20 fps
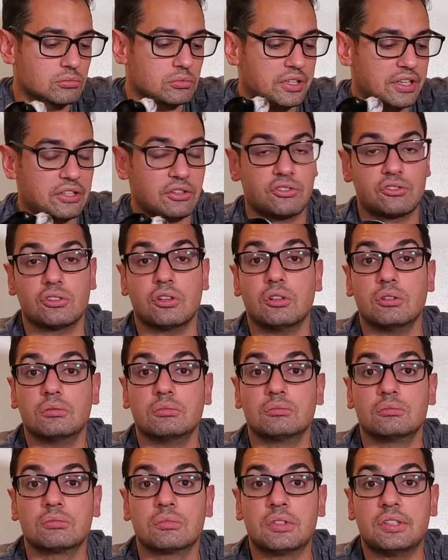insole.
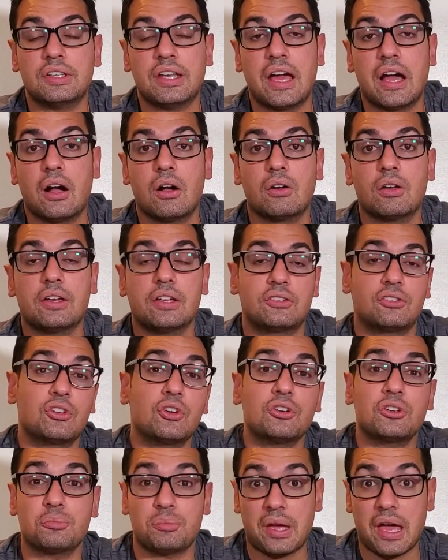Now, it's
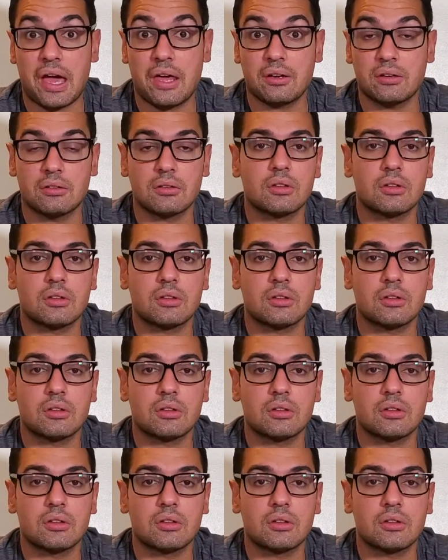good and bad.